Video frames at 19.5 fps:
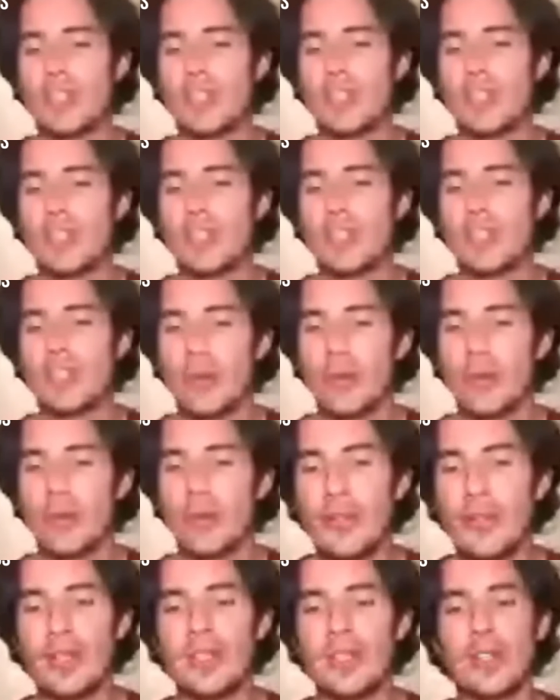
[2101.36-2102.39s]
So thank
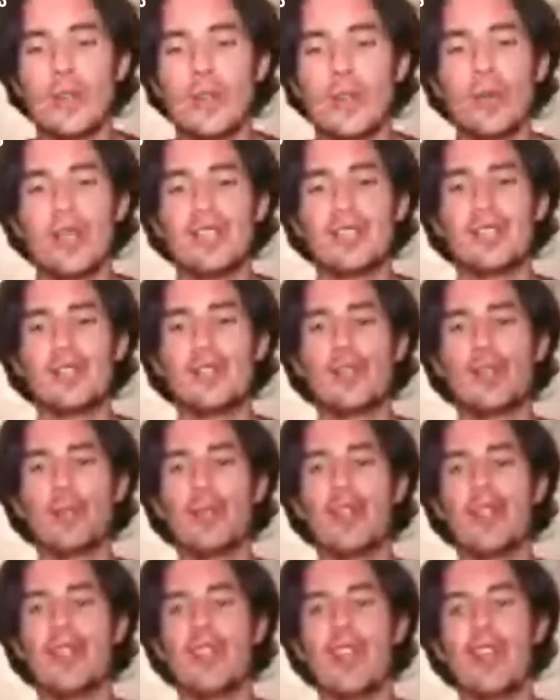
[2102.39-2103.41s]
you as always for
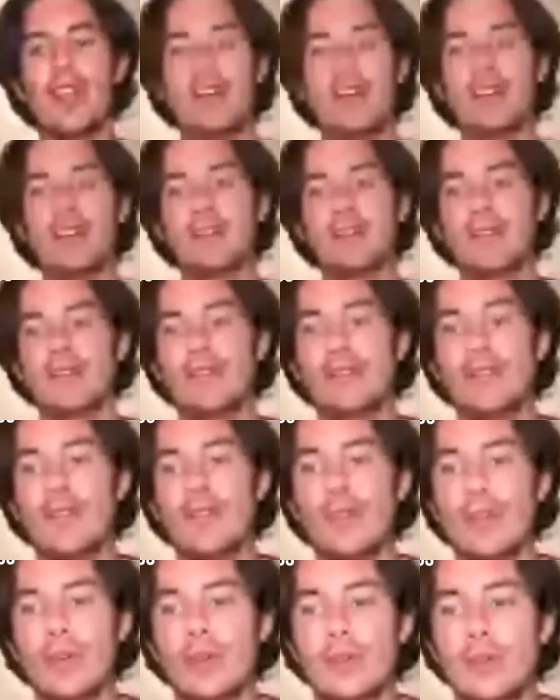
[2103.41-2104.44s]
being there,
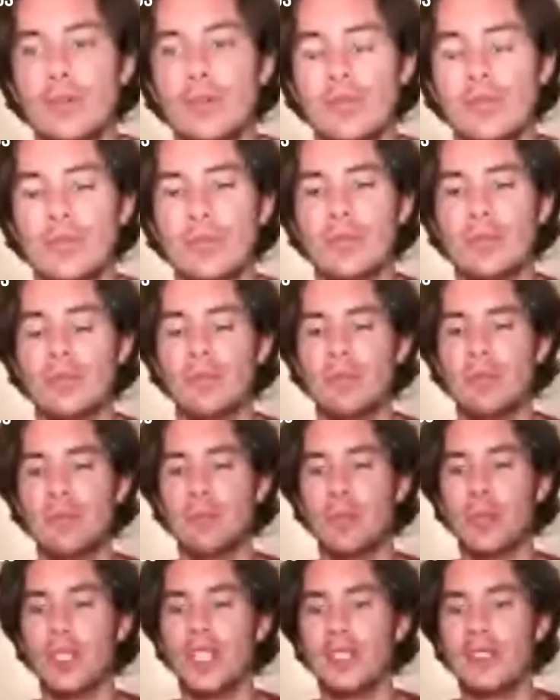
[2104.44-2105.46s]
for
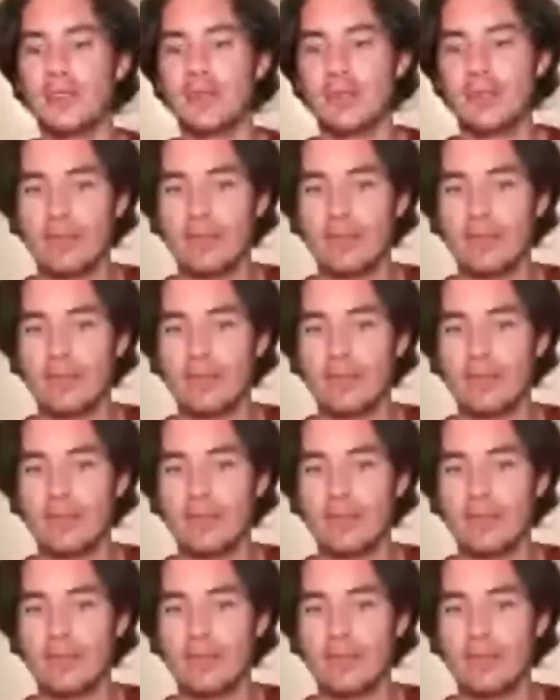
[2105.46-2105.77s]
putting